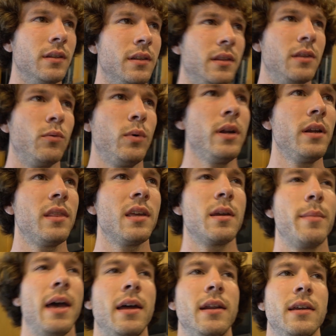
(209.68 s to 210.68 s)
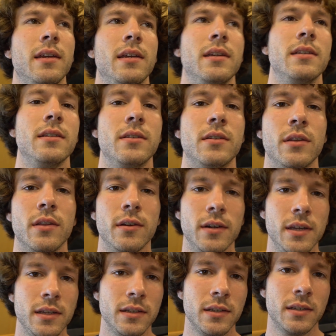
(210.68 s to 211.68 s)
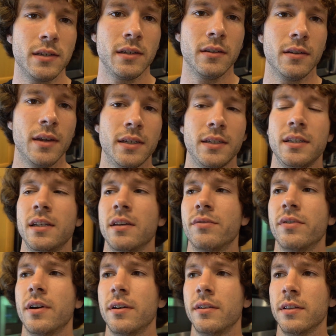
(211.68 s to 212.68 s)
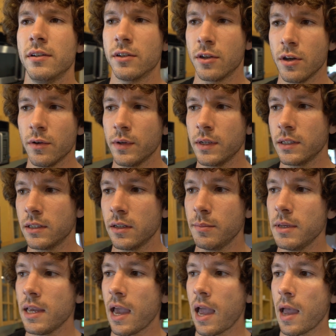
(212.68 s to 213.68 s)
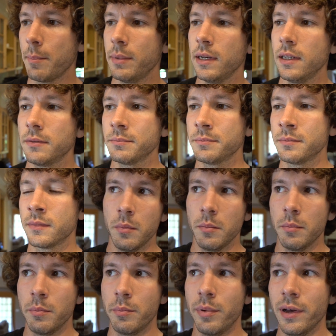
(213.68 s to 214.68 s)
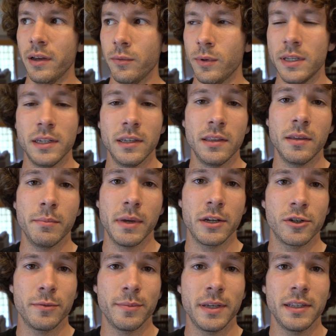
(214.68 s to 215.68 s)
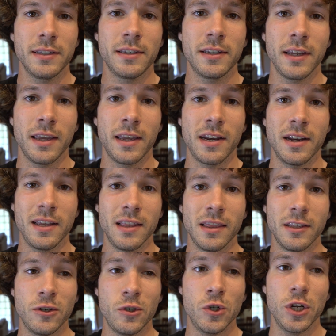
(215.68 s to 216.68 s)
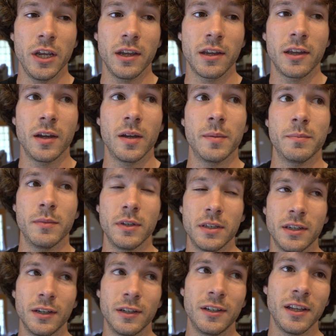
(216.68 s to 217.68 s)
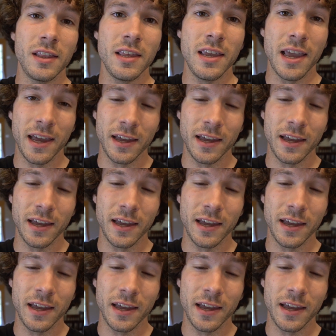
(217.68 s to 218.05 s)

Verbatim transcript: The weird thing about it is there is still a TFR that's going to be happening, but we did the measurements and it legit comes to the